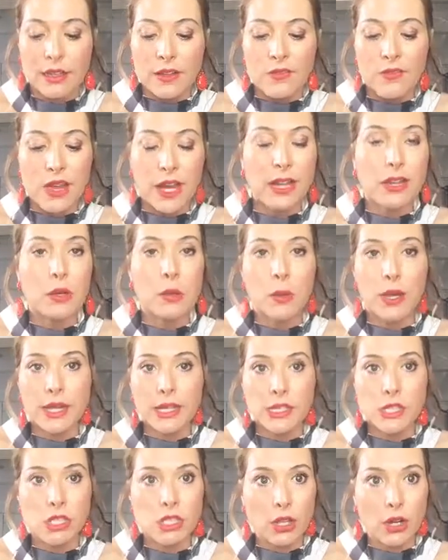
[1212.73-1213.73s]
Find a way
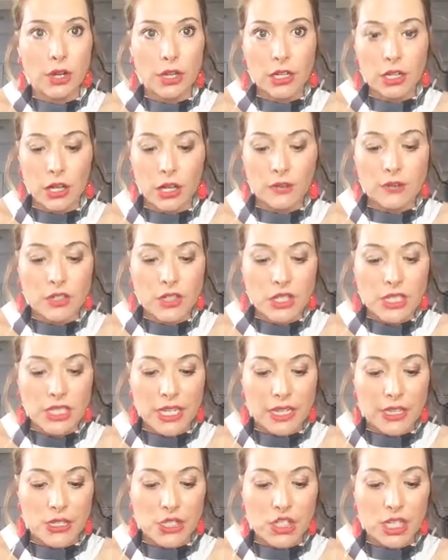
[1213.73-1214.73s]
to start a
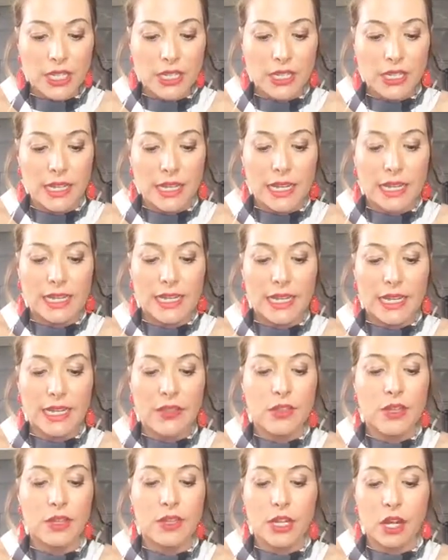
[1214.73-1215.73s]
conversation and get
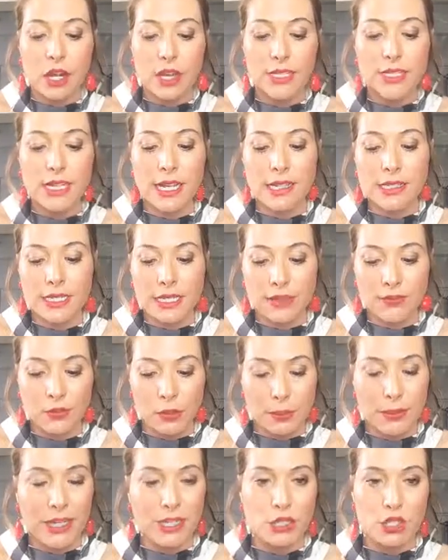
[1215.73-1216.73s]
their contact
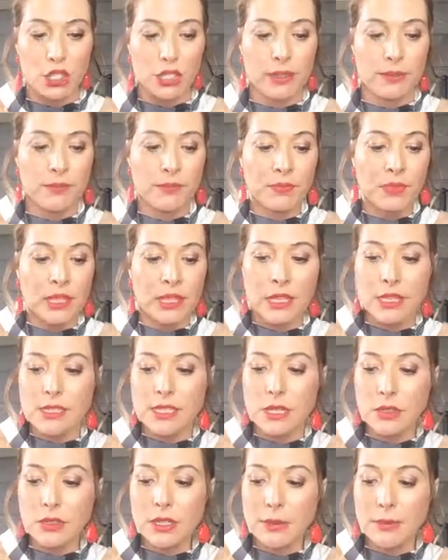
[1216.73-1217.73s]
information.
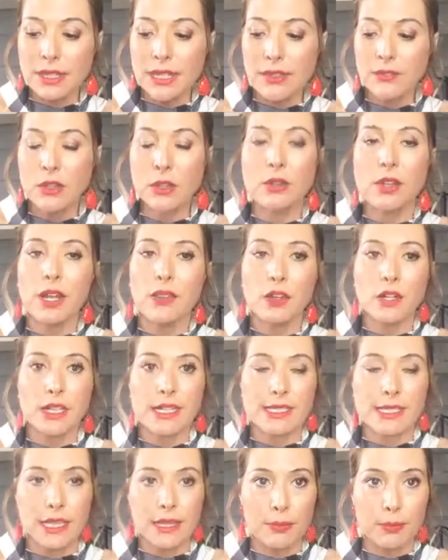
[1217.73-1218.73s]
So let me give you another
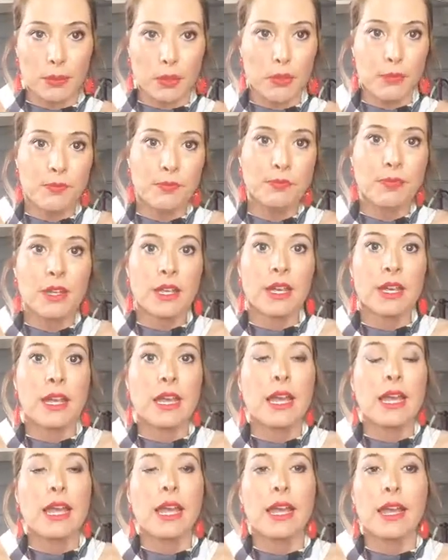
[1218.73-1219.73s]
example.
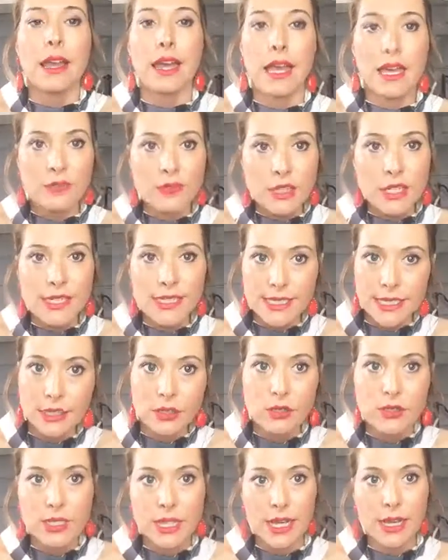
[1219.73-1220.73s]
Every
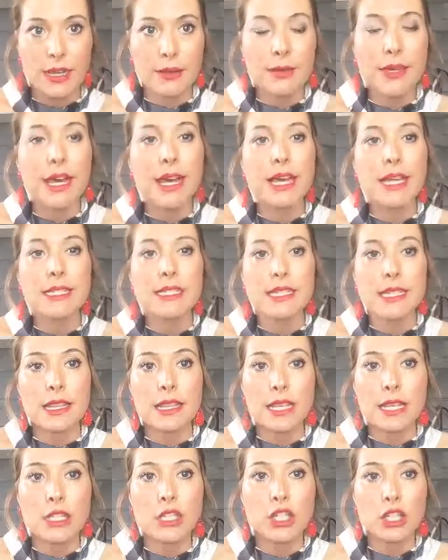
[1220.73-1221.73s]
single time, guys,
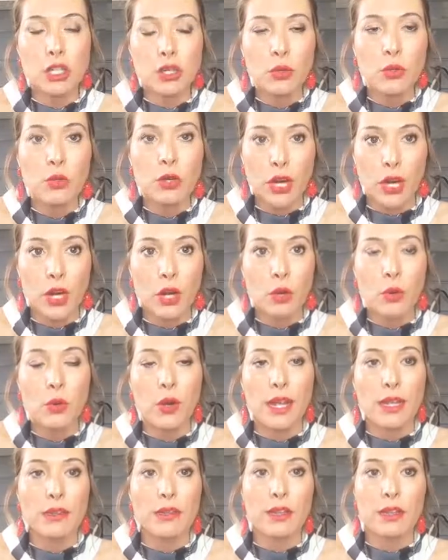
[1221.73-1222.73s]
that you go,
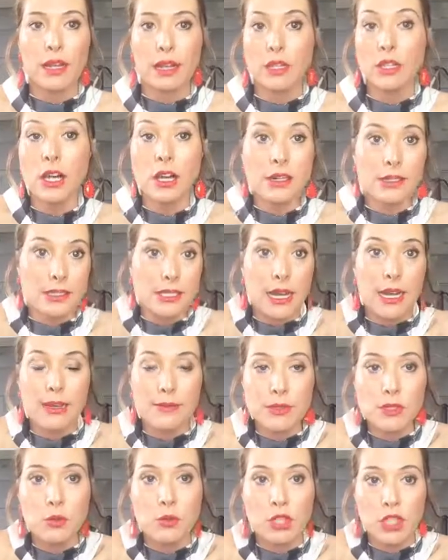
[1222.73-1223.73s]
and a lot of
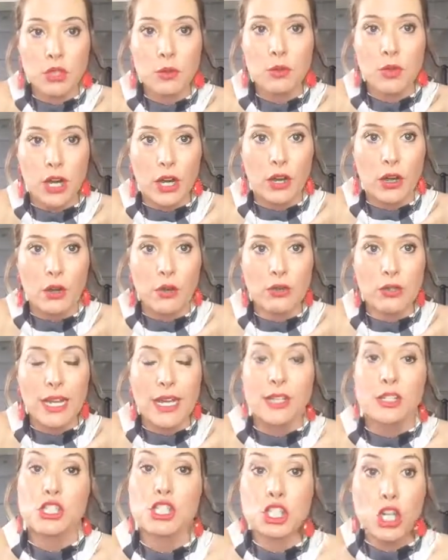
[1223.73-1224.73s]
times when you go
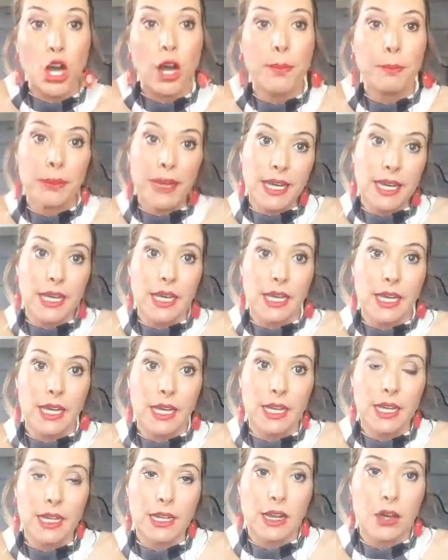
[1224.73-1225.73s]
like shopping,
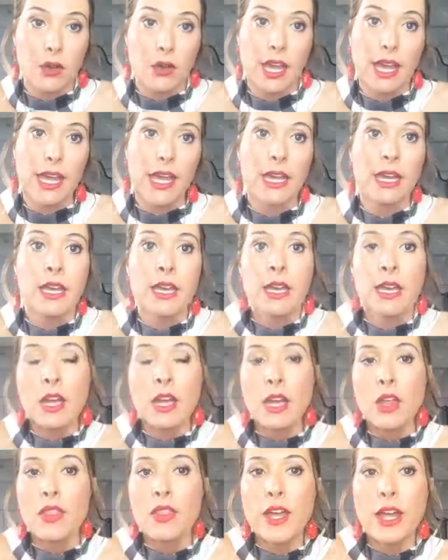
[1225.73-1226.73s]
okay,
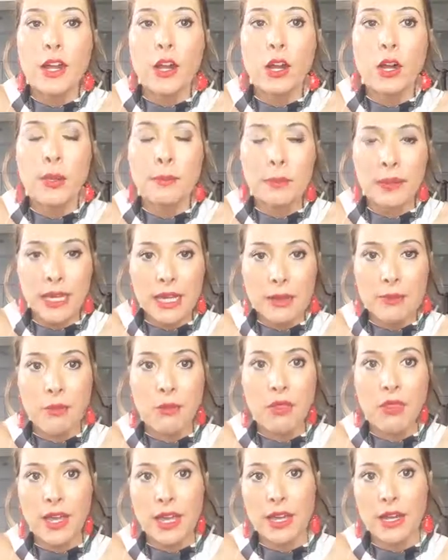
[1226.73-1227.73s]
there are
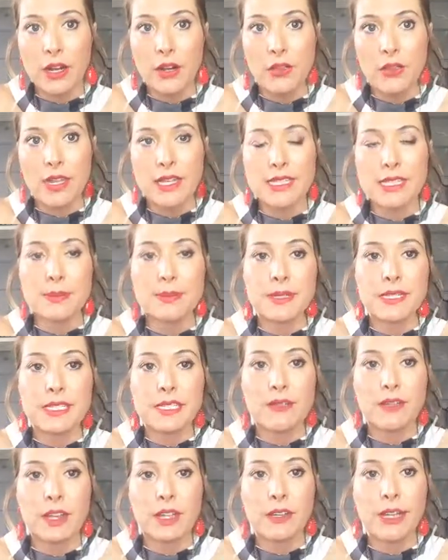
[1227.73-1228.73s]
people there that
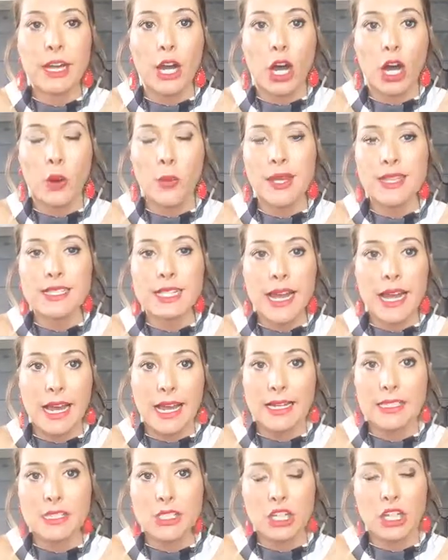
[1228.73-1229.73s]
specifically always
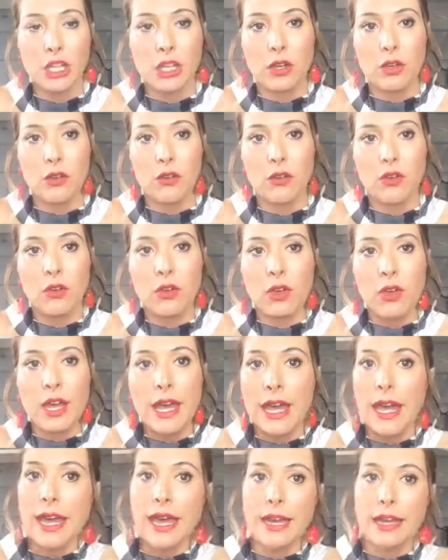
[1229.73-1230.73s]
ask you,
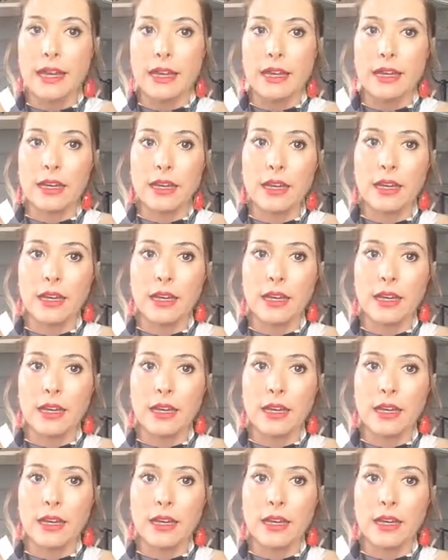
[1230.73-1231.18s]
hey,